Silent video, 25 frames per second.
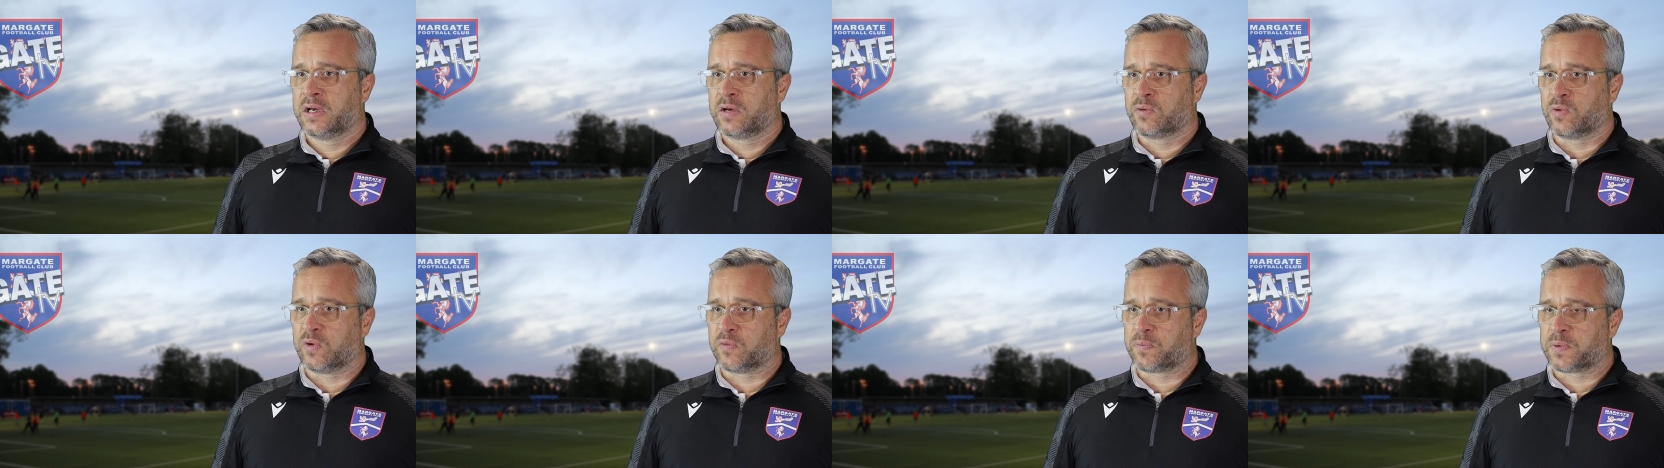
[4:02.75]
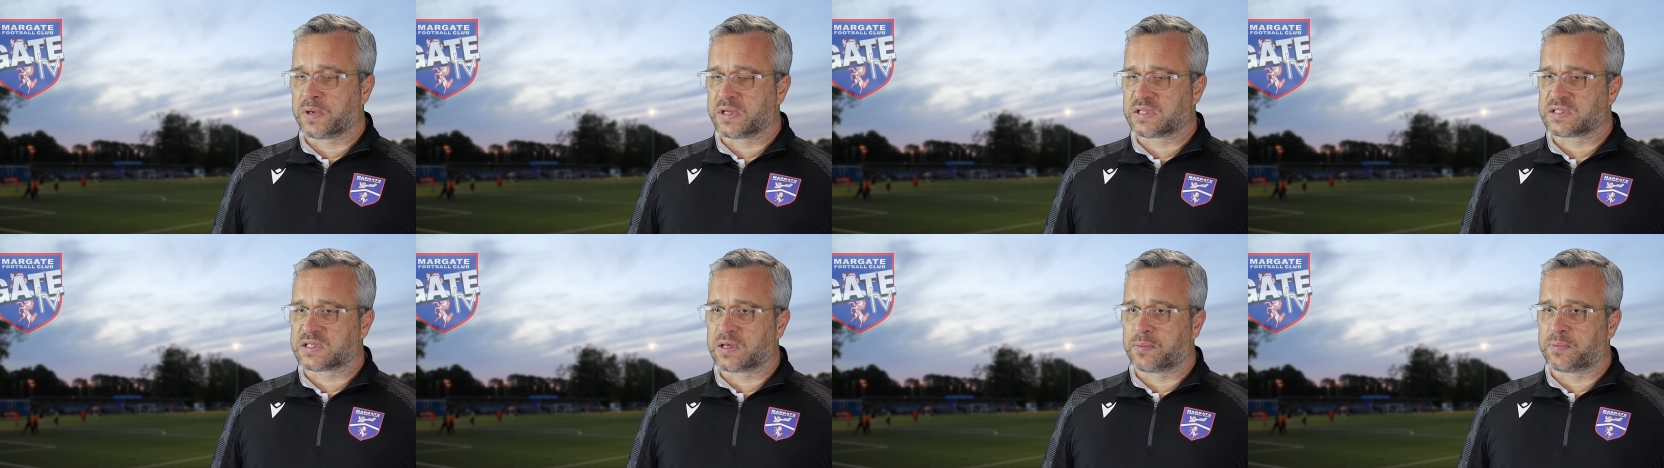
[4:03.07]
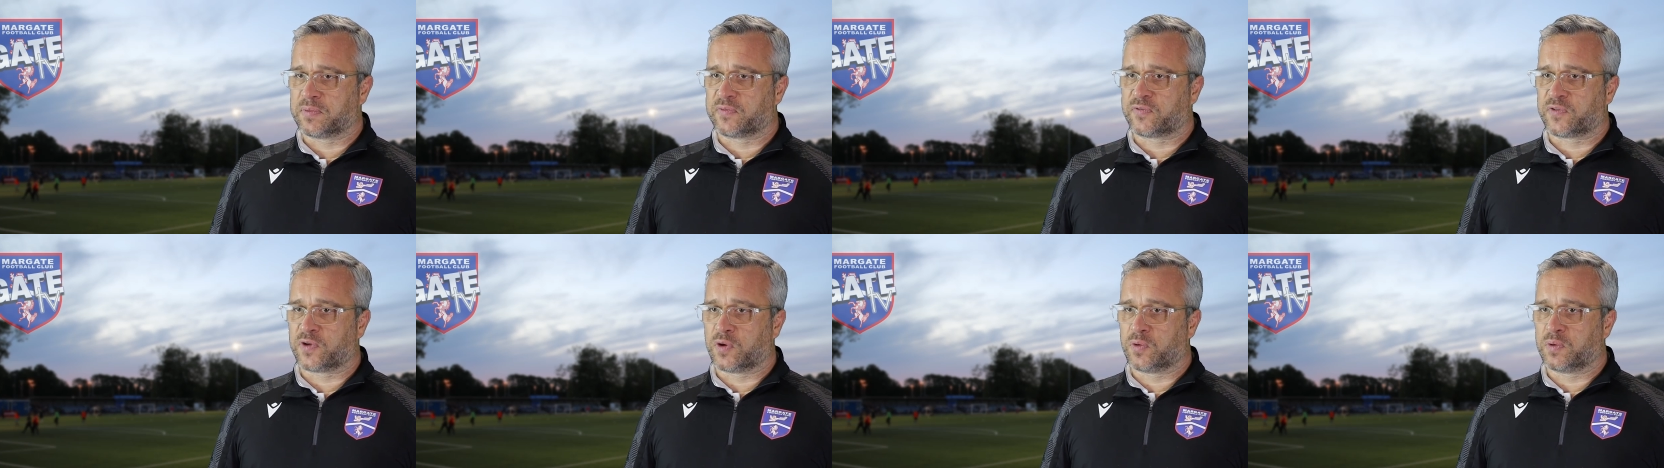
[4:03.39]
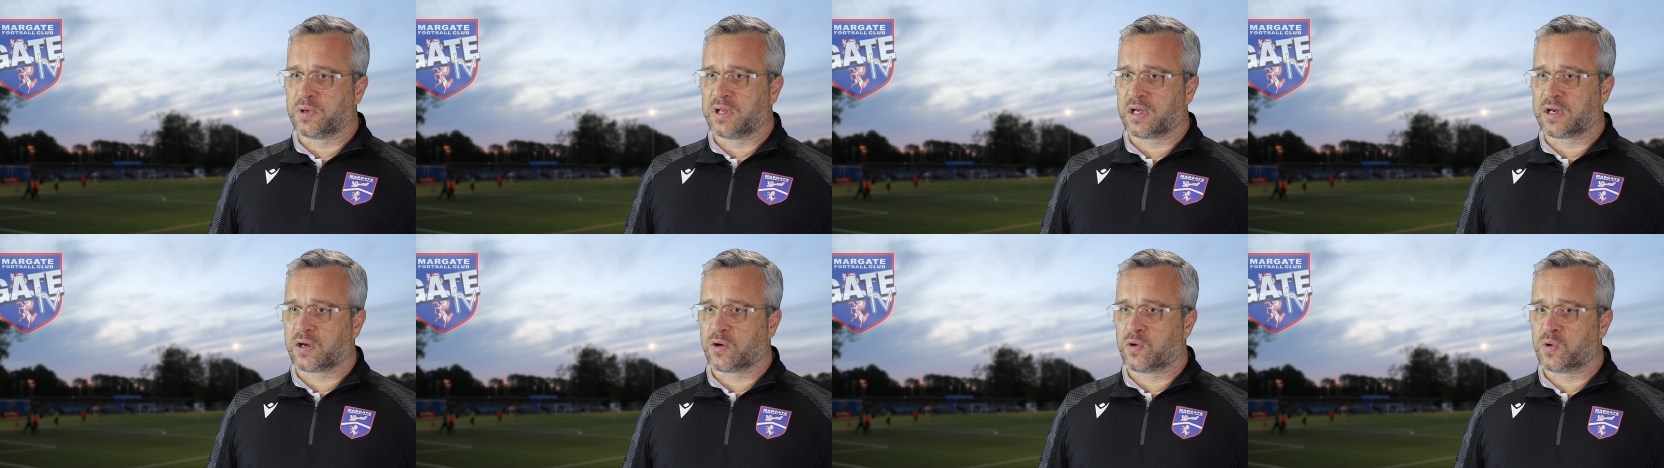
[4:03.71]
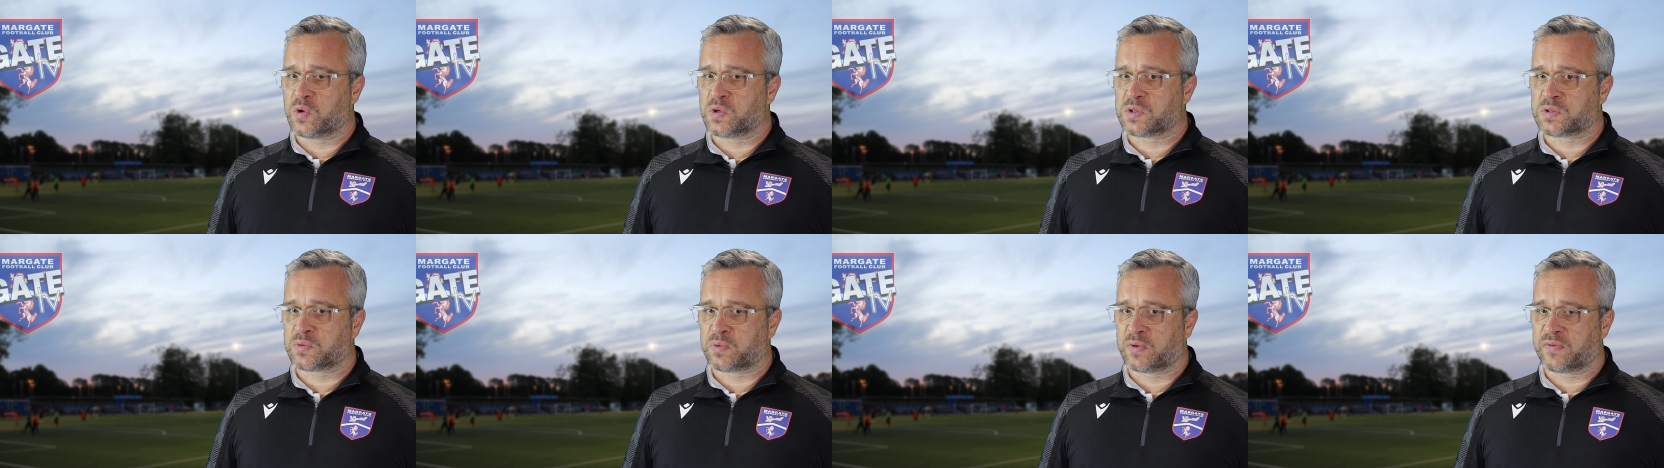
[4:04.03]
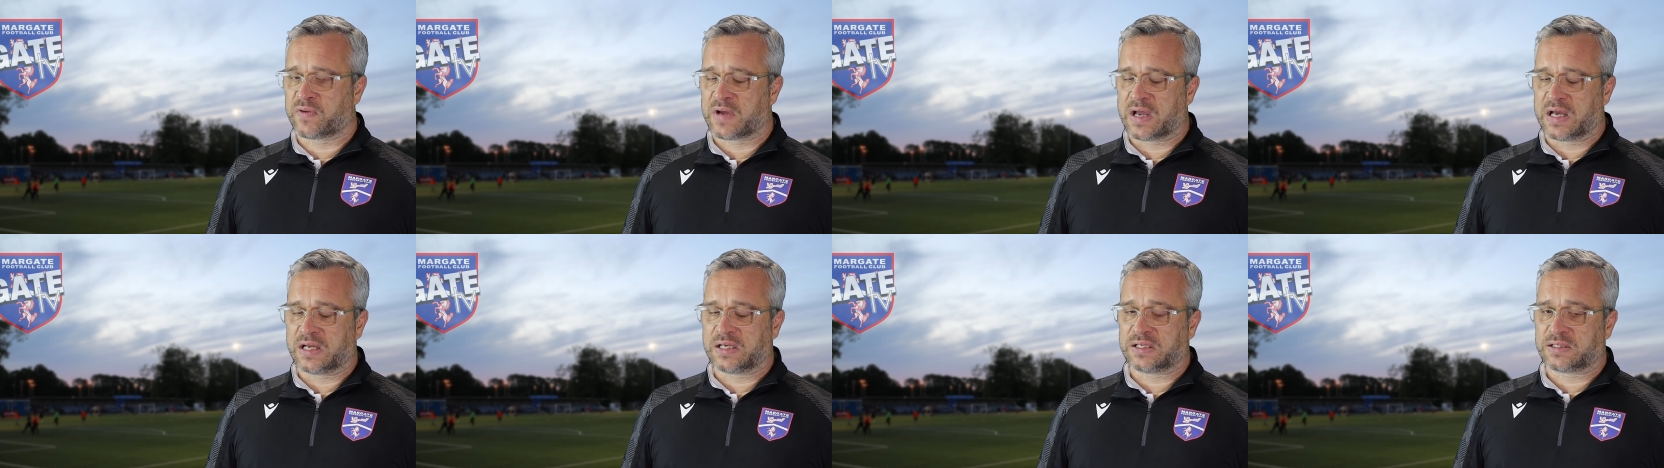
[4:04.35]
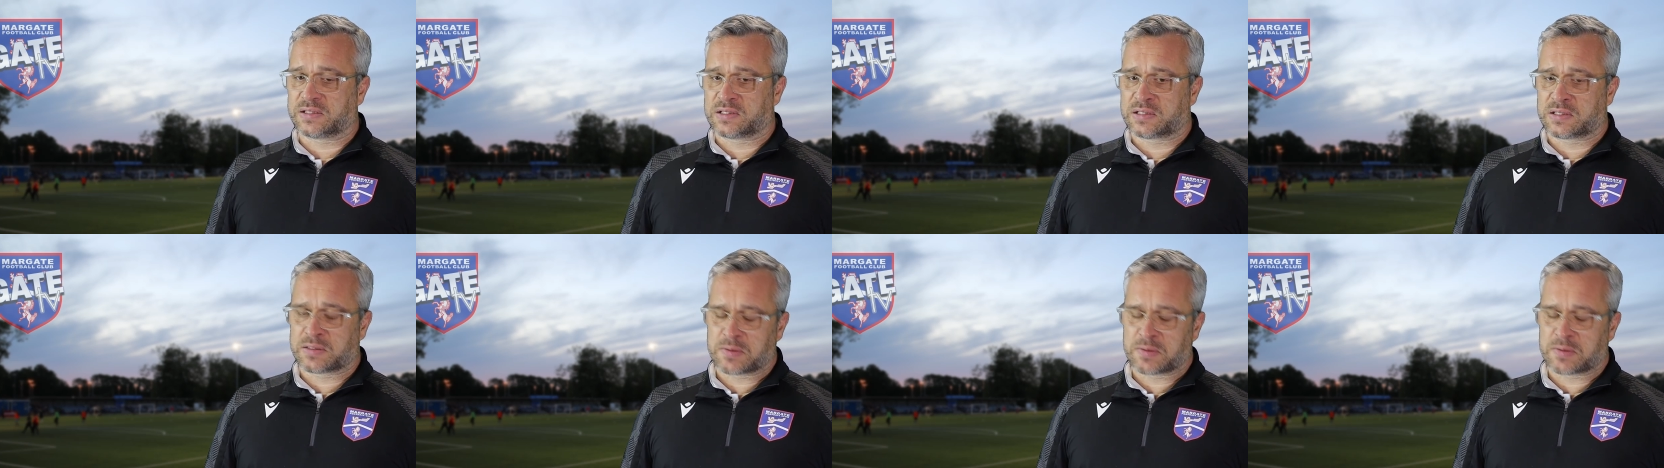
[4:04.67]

We've picked up a few niggles, we've had